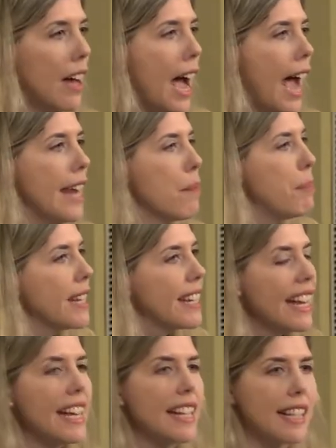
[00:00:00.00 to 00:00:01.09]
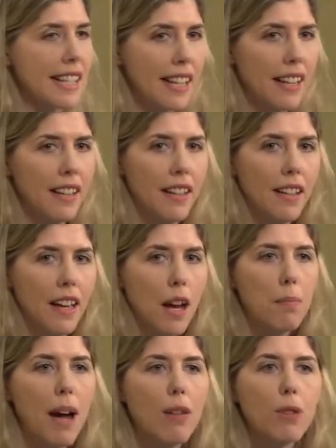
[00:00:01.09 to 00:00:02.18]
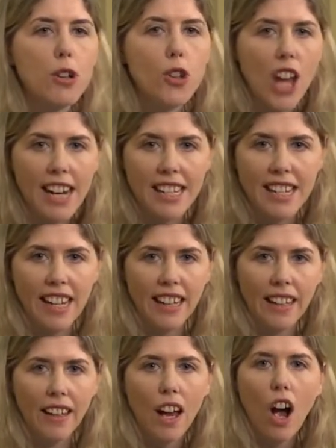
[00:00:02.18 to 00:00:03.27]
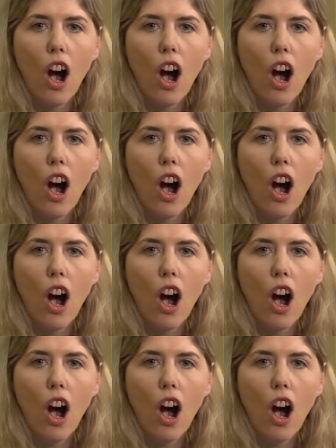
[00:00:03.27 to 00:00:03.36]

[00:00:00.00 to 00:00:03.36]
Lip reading: And it begins by rejecting